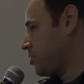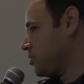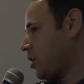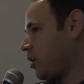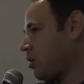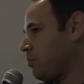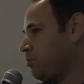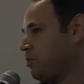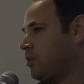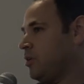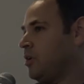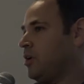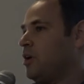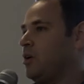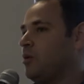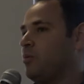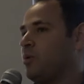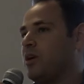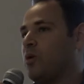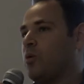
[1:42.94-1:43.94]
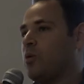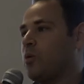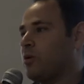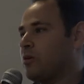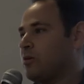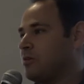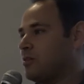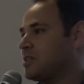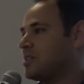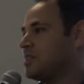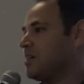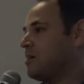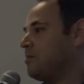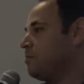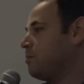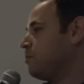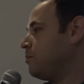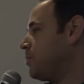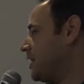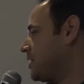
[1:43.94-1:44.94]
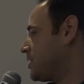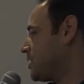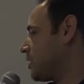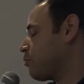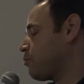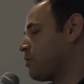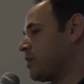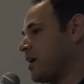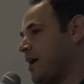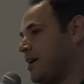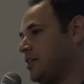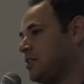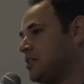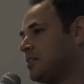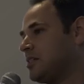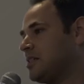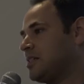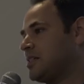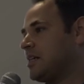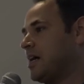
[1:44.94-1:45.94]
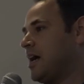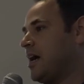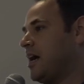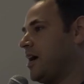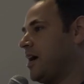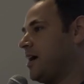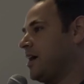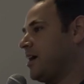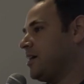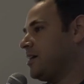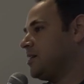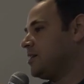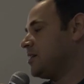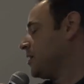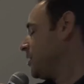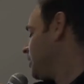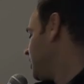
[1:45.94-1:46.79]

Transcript: tarp. We ordered some basic reagents and